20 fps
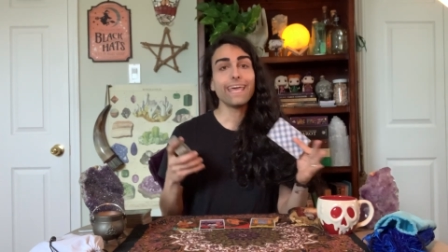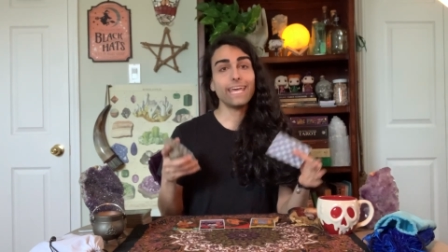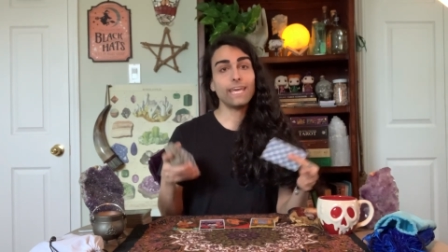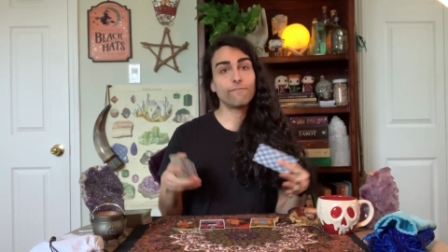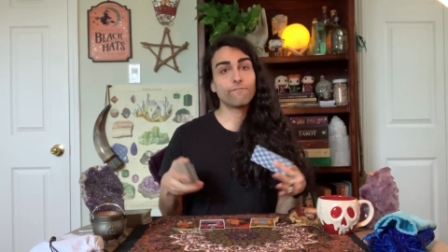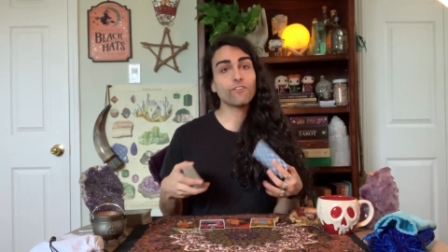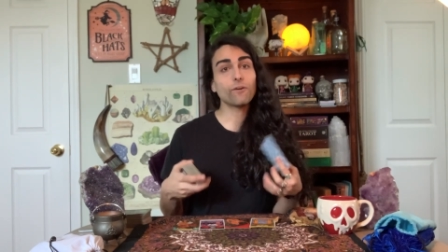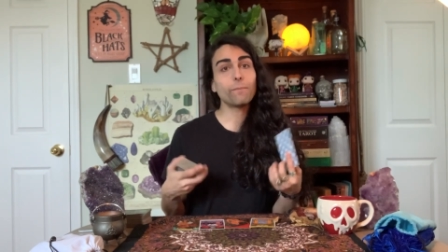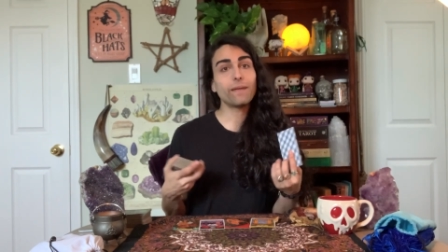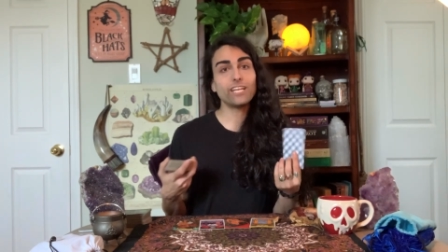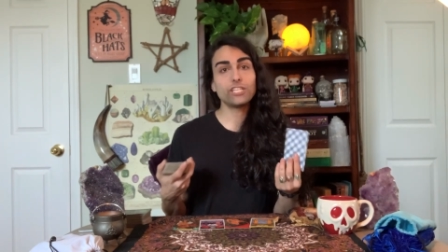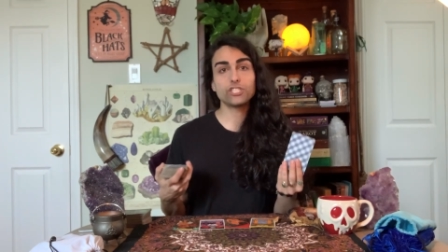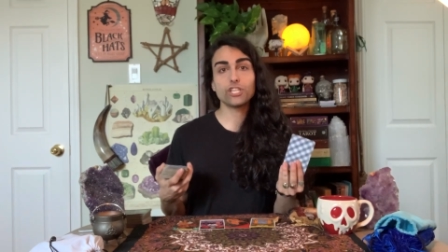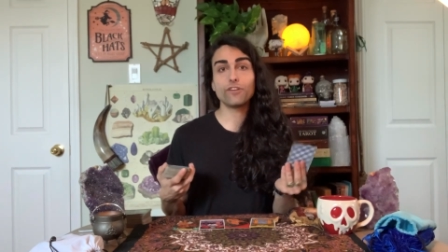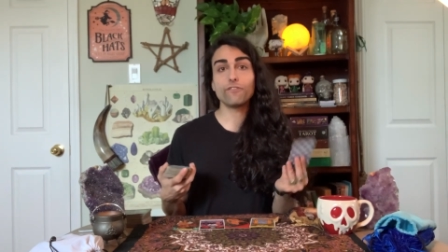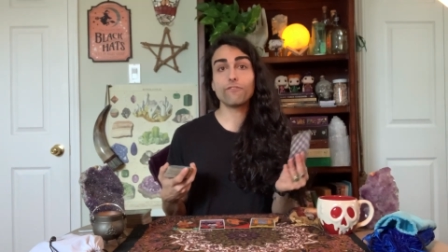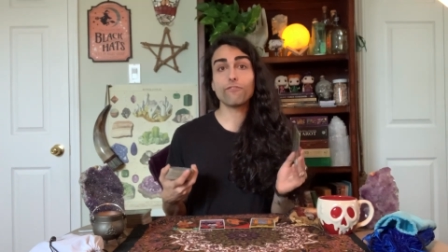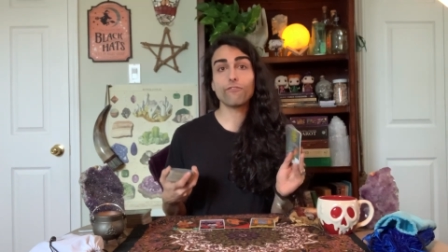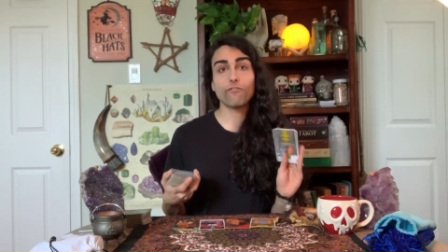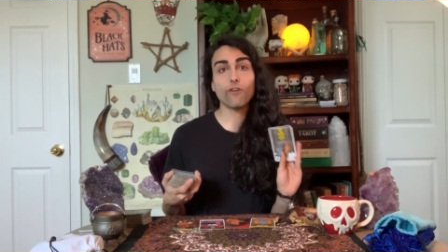
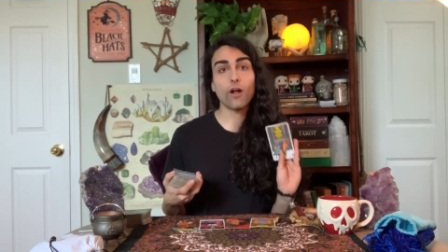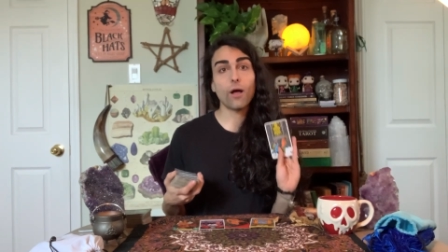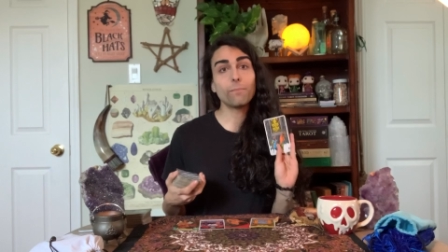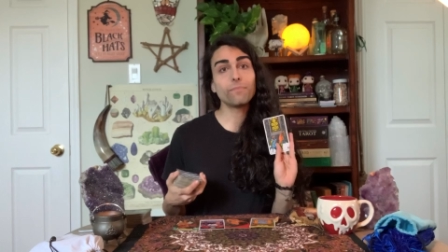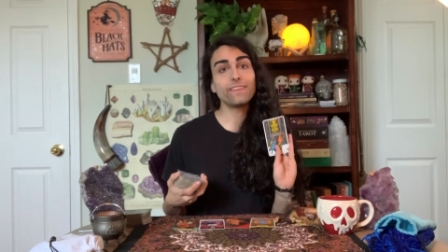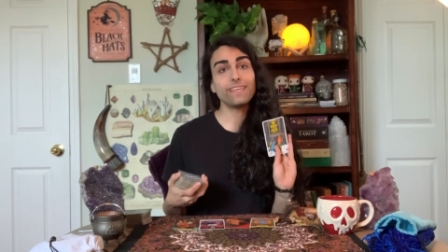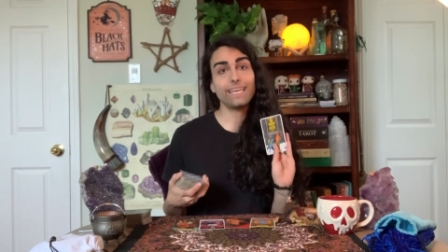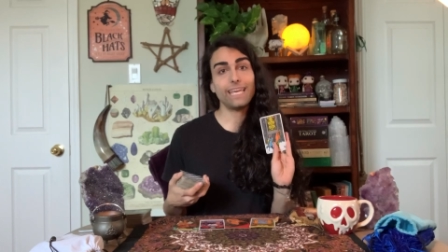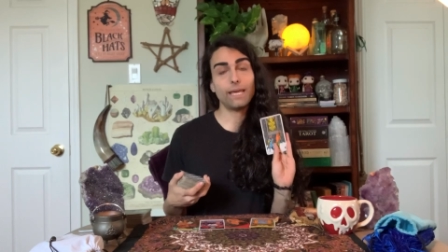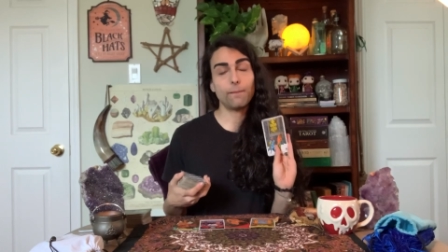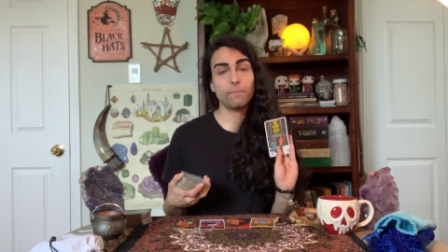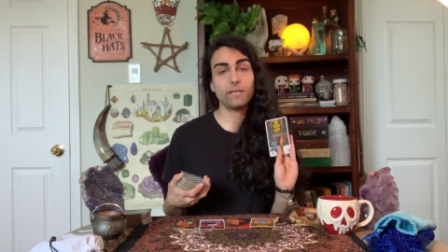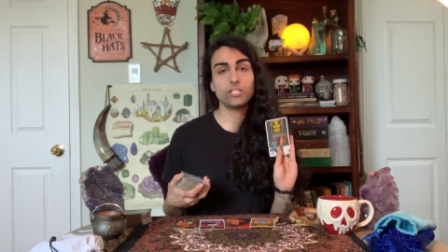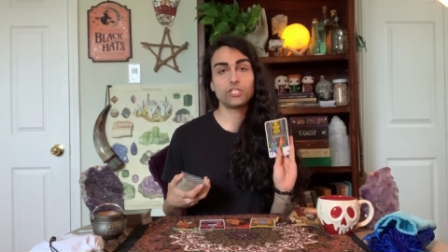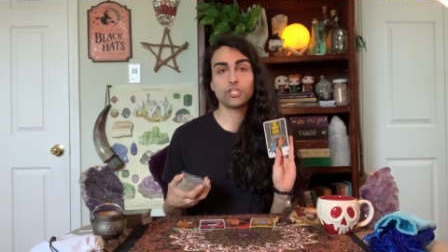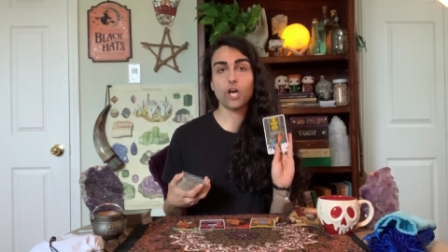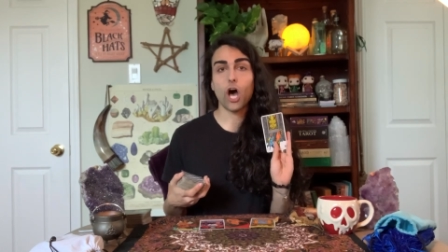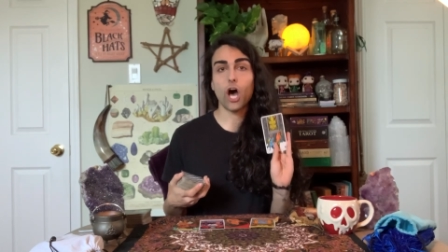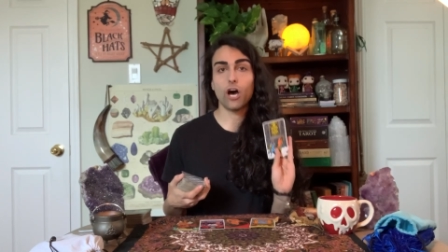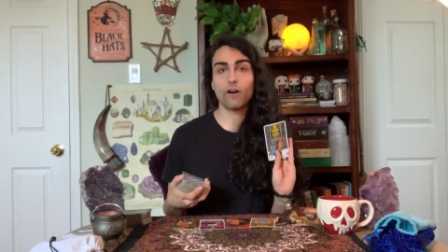information from the
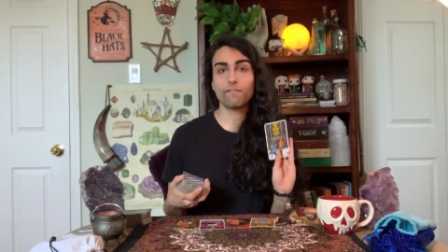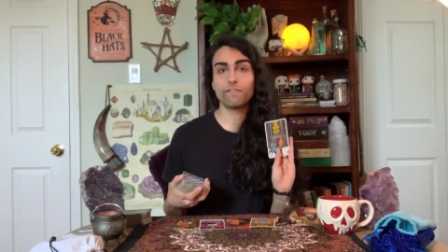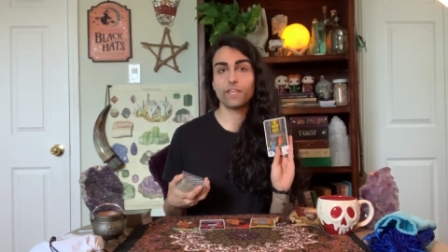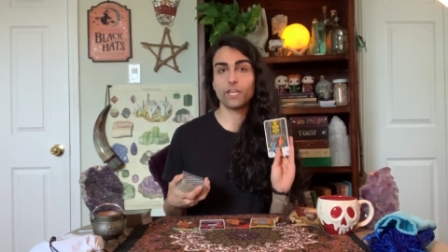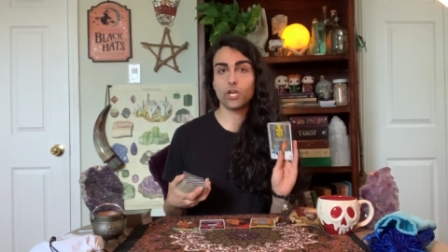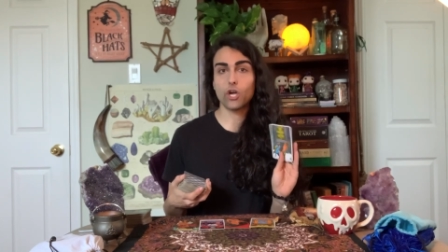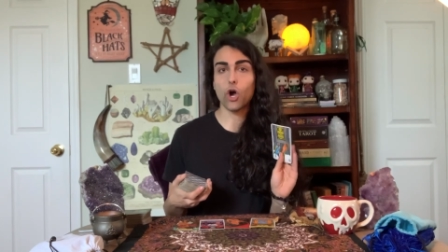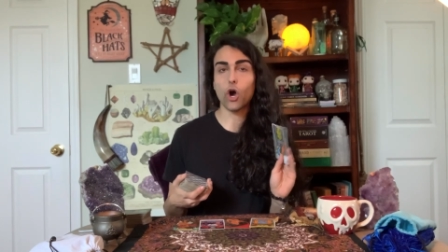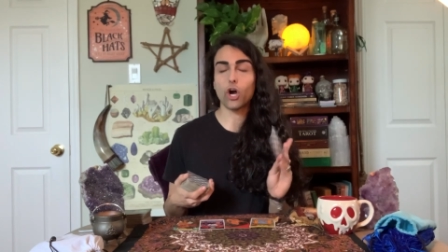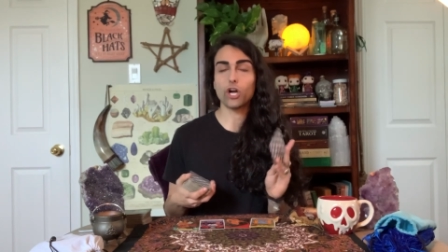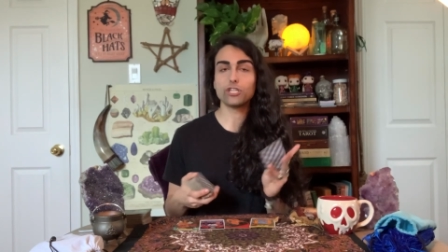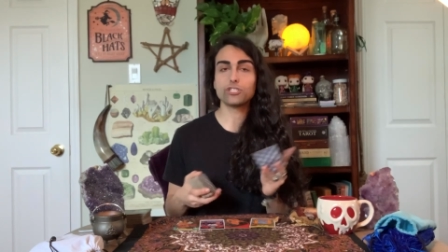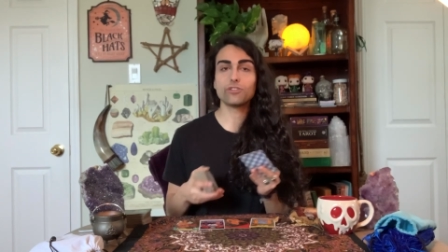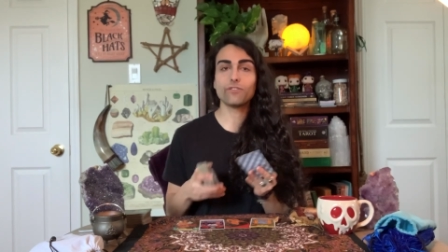image of the card.